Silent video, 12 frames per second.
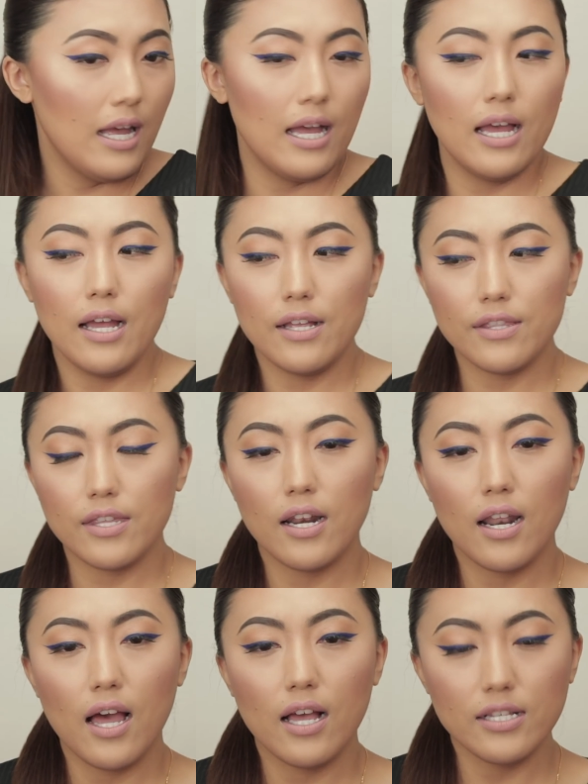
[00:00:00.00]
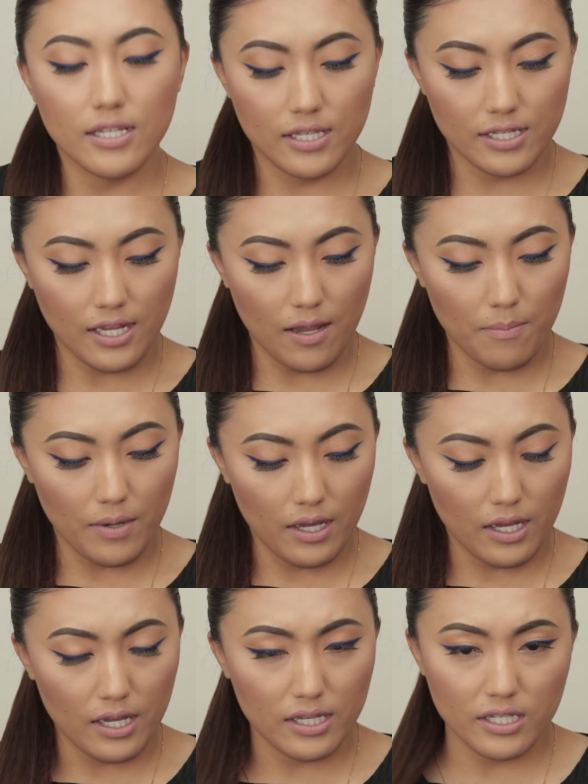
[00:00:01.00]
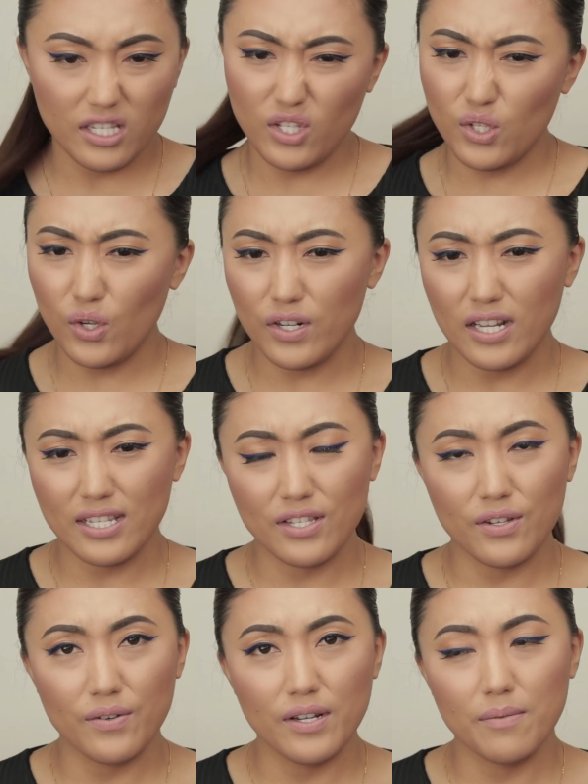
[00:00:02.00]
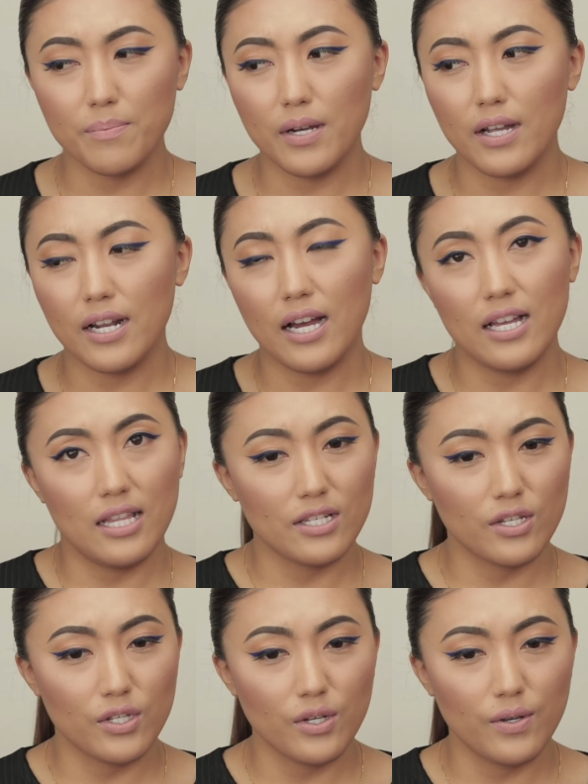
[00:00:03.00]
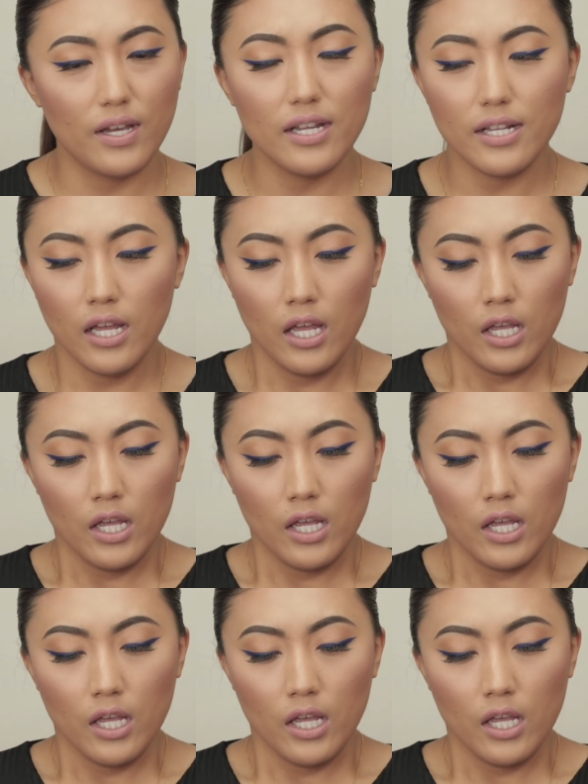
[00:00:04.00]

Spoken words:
And the last step is, it's not necessary, but I like to do it.